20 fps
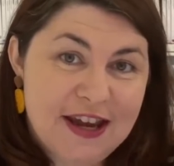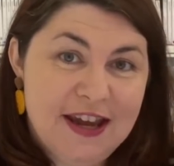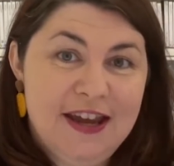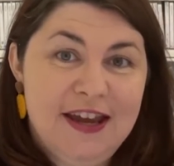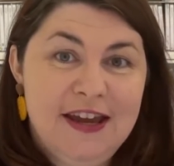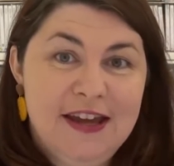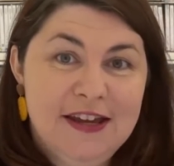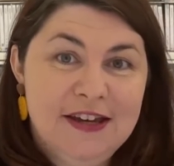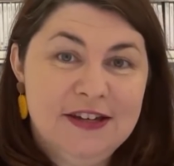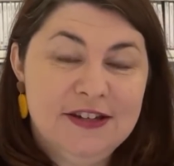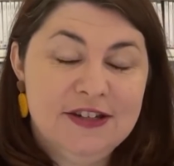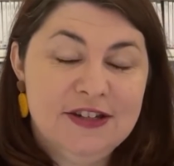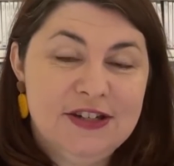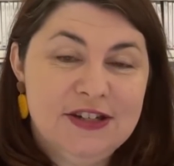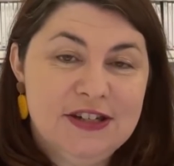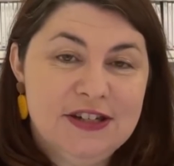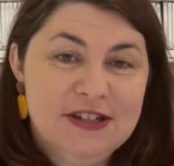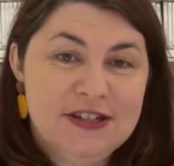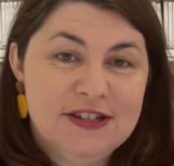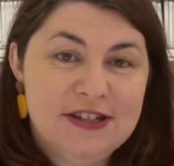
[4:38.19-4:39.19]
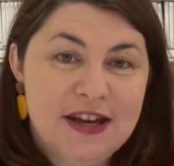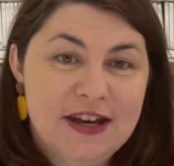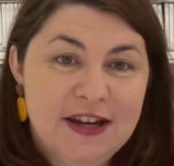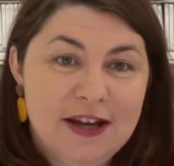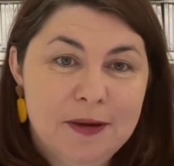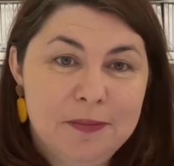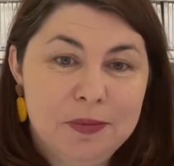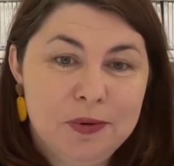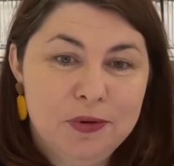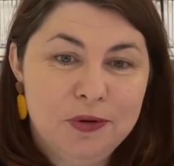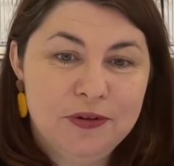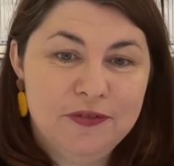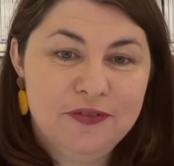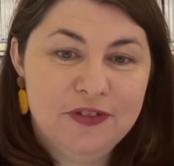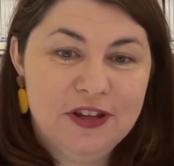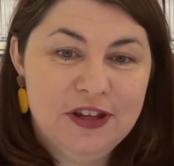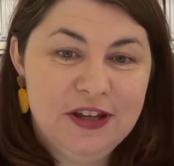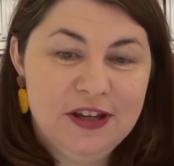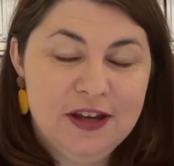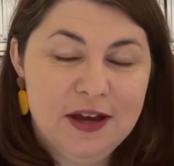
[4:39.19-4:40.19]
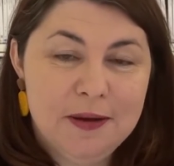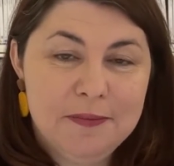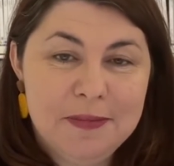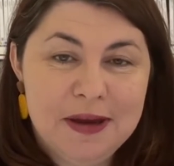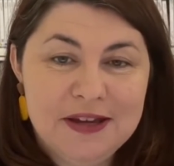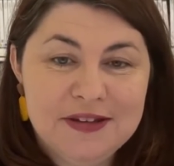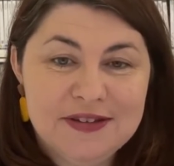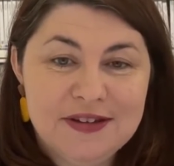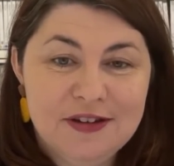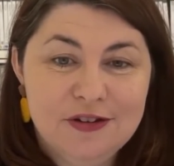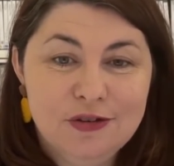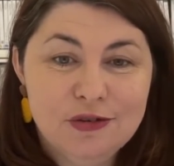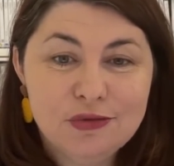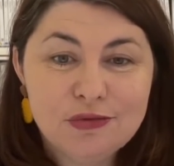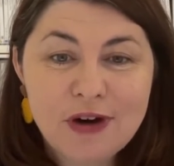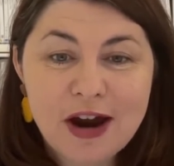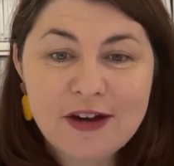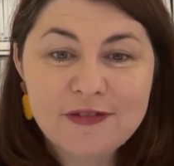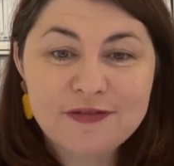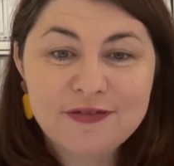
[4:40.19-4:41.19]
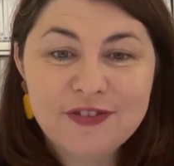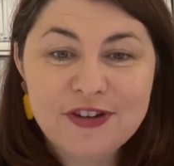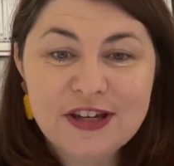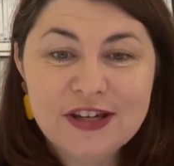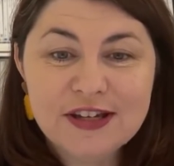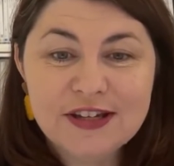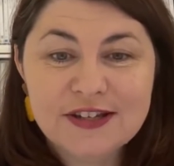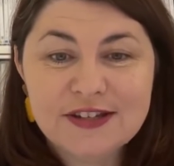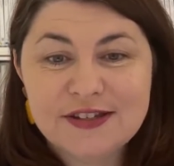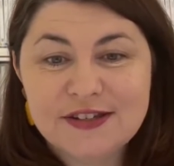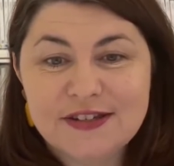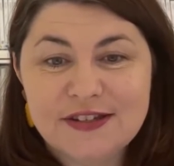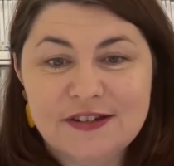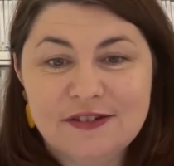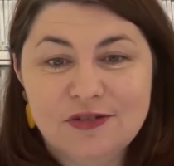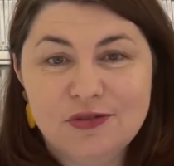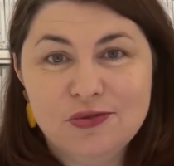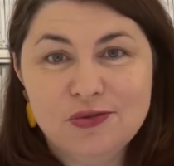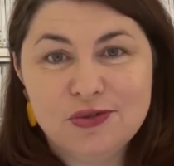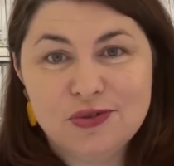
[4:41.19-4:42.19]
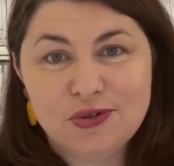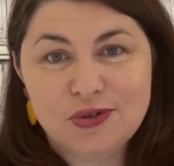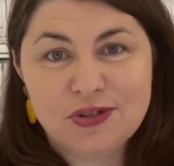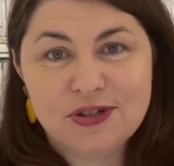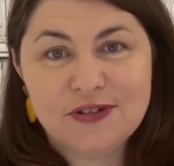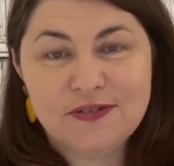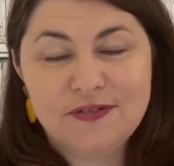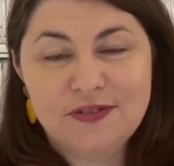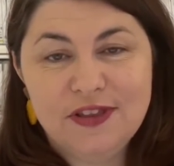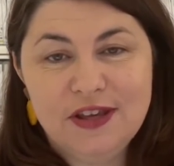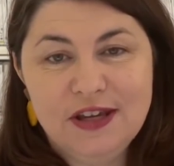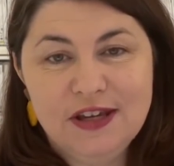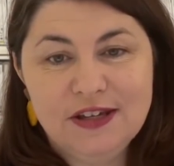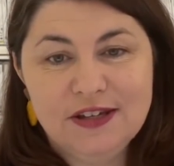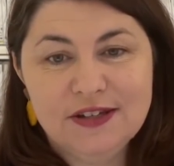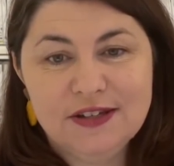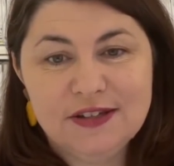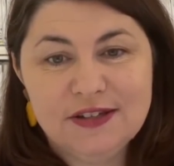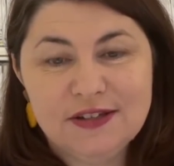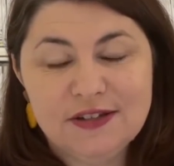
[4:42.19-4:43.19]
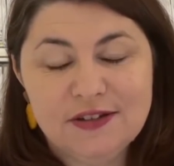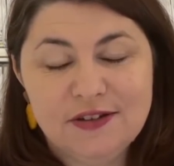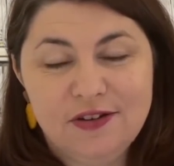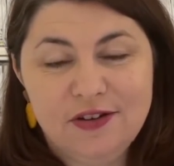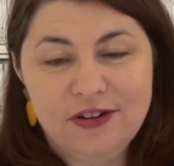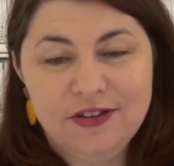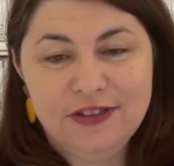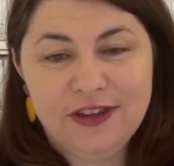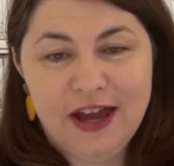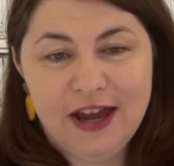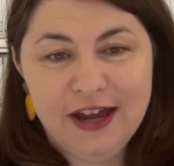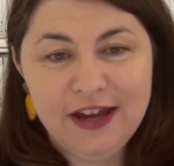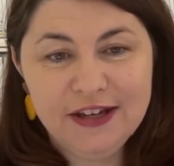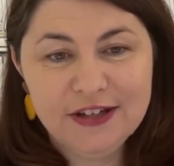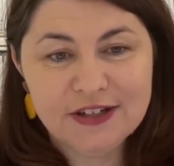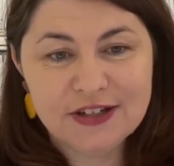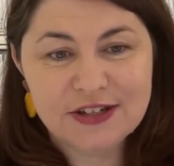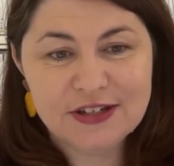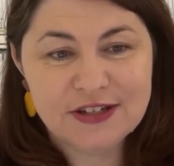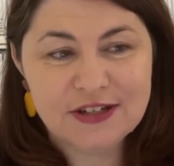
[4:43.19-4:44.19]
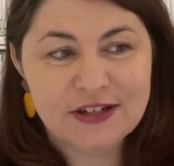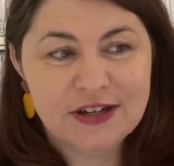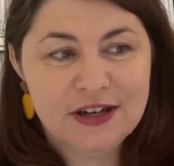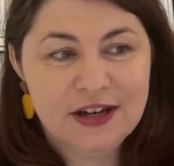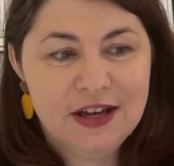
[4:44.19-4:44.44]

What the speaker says: and setting up all of the amazing graphics and all sorts of things on that.